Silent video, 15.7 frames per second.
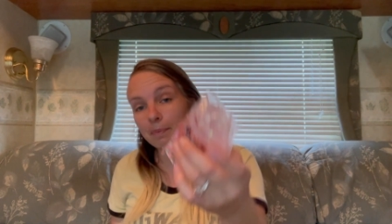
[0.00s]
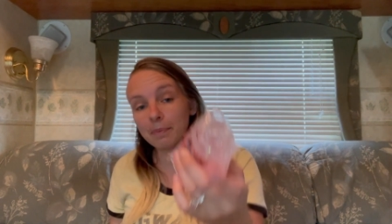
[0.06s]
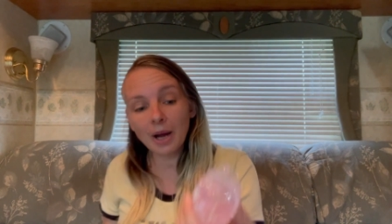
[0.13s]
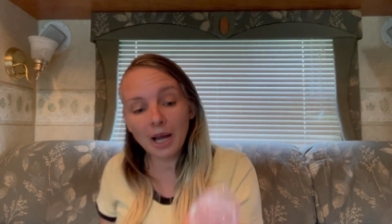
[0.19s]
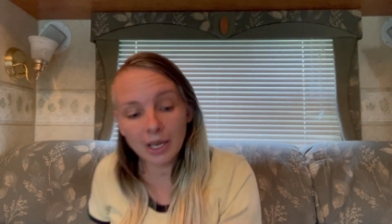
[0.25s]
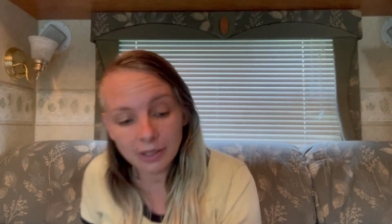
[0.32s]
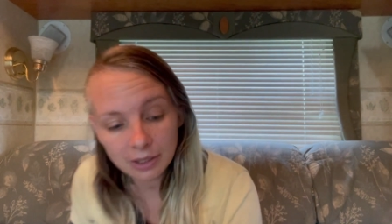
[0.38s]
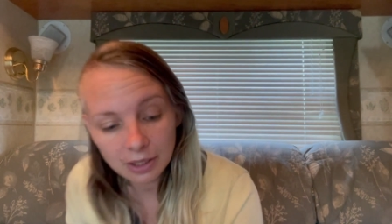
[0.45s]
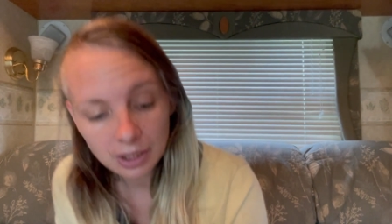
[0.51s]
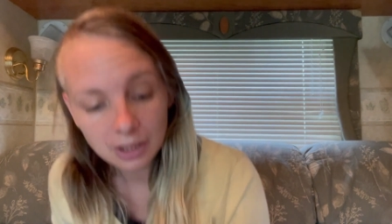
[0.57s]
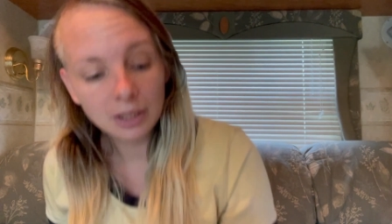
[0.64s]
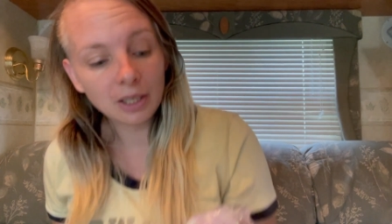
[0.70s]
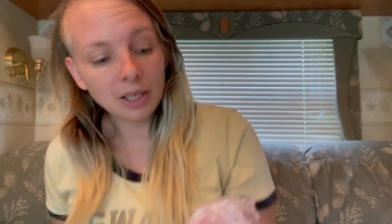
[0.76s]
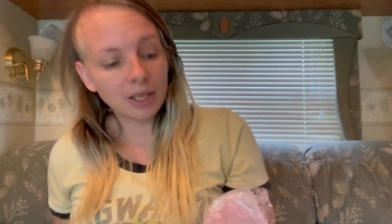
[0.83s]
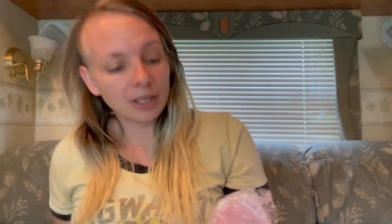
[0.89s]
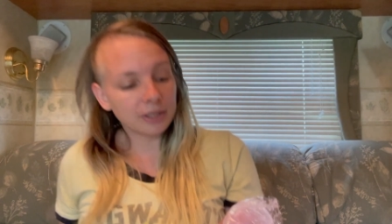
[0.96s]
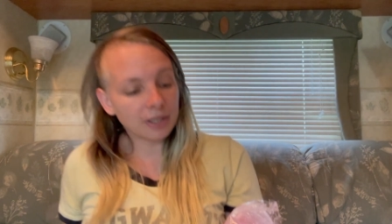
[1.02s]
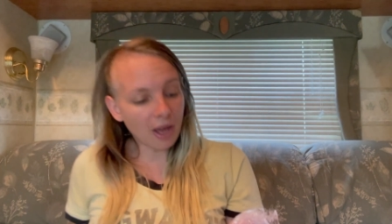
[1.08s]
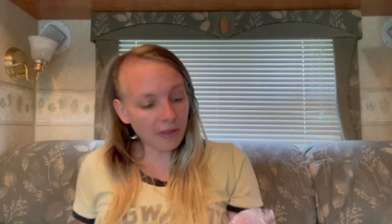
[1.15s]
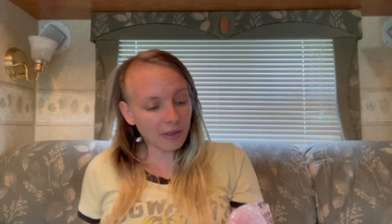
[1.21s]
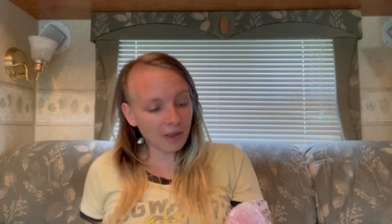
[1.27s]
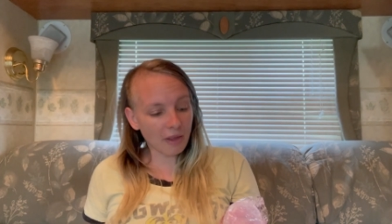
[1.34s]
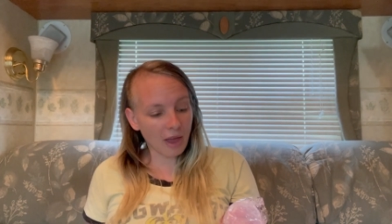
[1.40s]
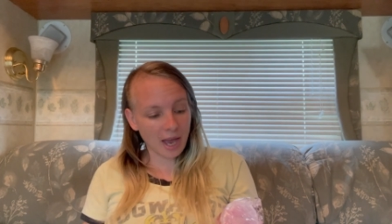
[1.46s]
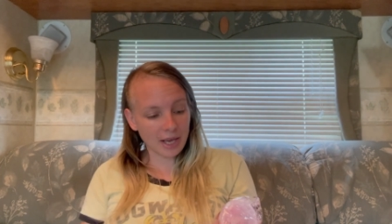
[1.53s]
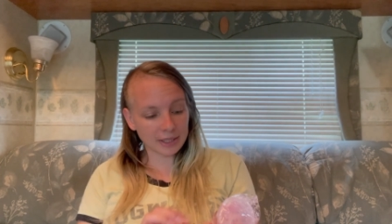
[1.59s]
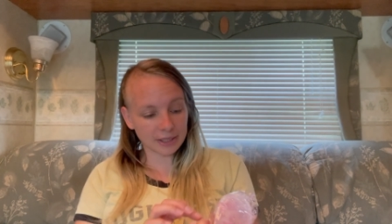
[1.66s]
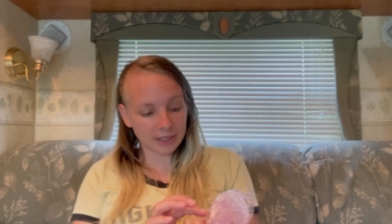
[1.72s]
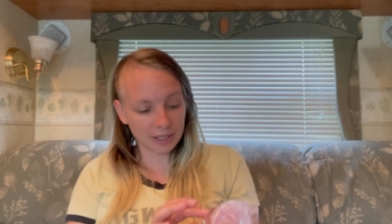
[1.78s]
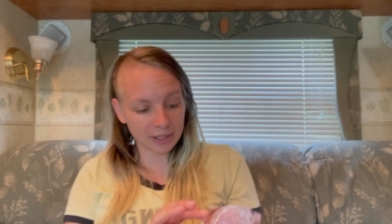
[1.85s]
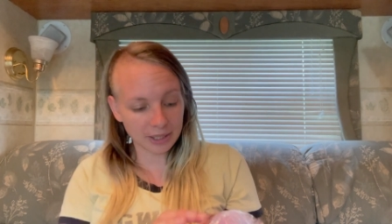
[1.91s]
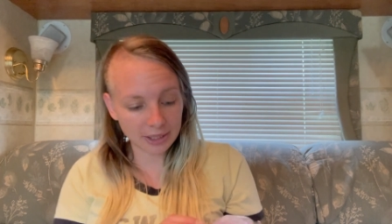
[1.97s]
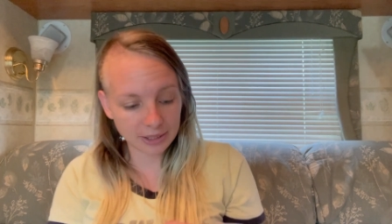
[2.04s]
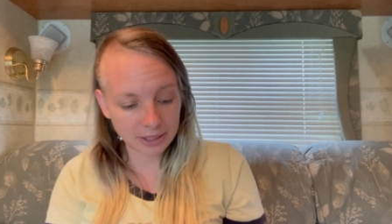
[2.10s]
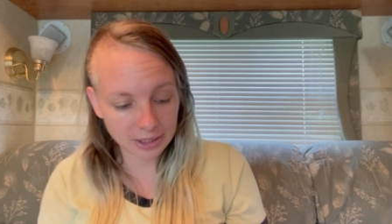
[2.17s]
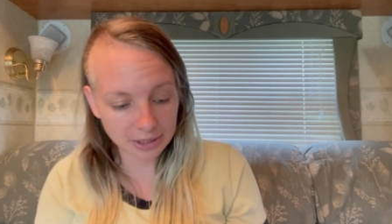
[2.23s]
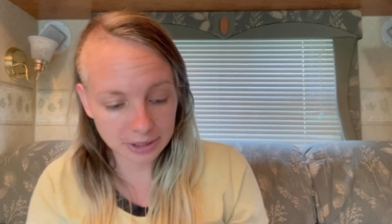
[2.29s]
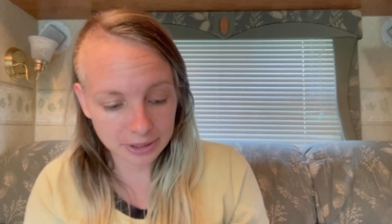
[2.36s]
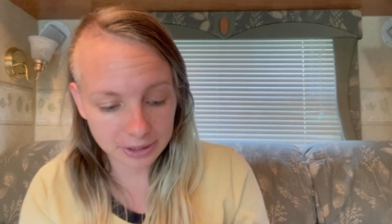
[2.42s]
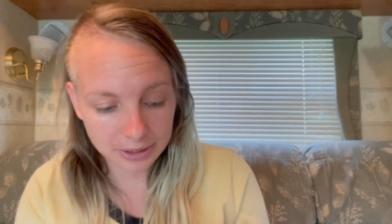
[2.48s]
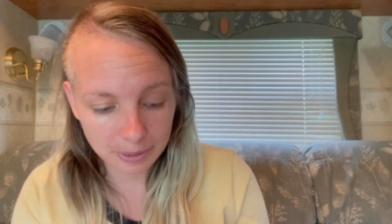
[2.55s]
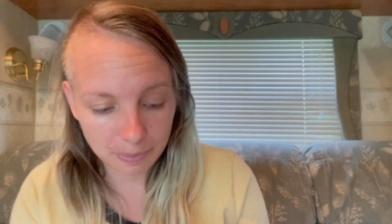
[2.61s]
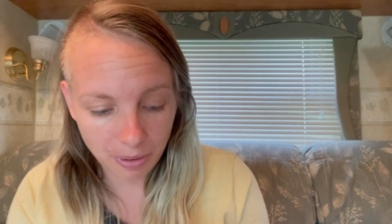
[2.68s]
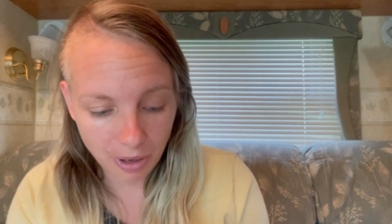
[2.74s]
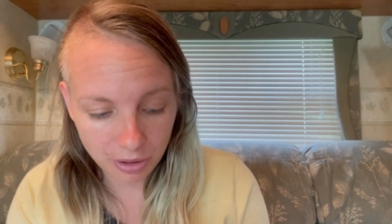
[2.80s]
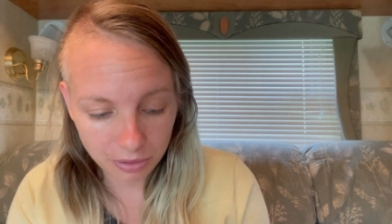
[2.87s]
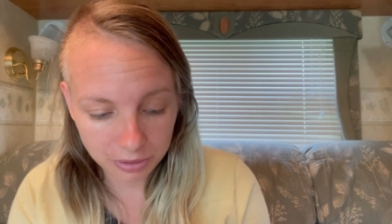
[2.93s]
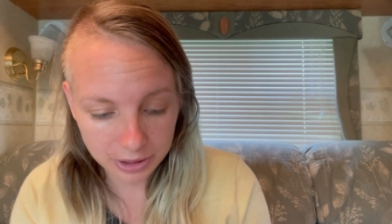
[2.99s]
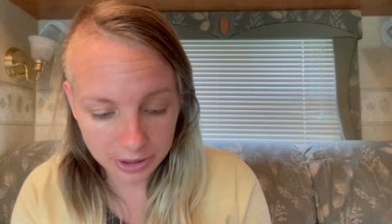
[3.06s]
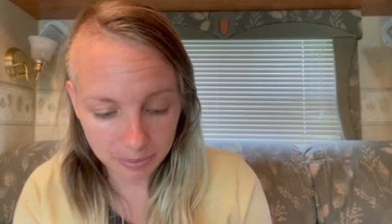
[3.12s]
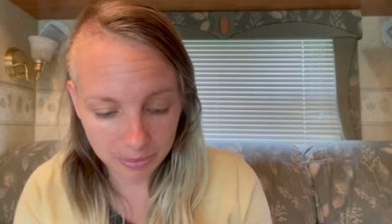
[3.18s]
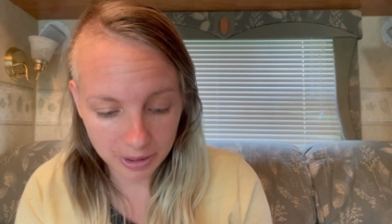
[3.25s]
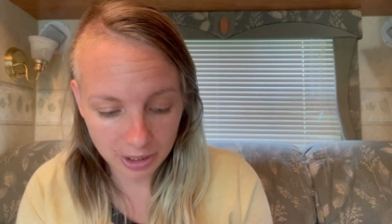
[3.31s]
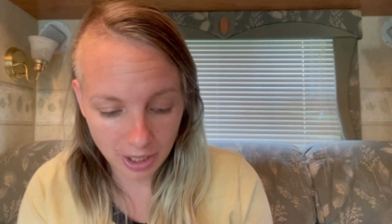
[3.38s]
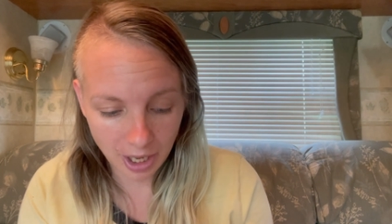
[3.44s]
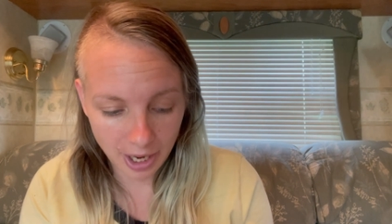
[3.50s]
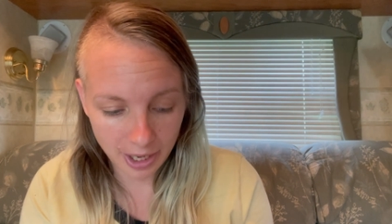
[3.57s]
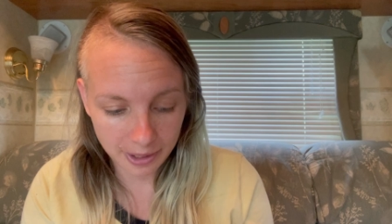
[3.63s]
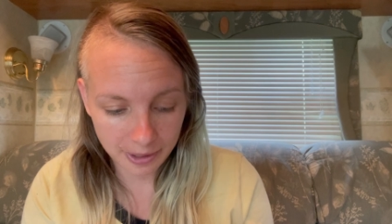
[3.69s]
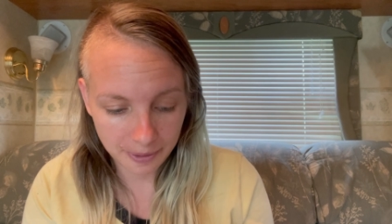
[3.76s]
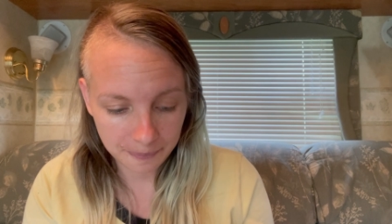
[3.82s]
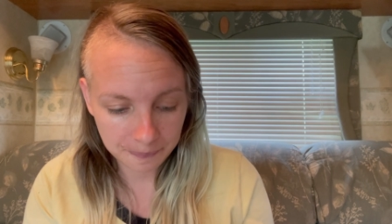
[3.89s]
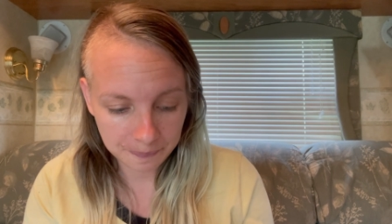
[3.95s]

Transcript: but nonetheless, this is supposed to be like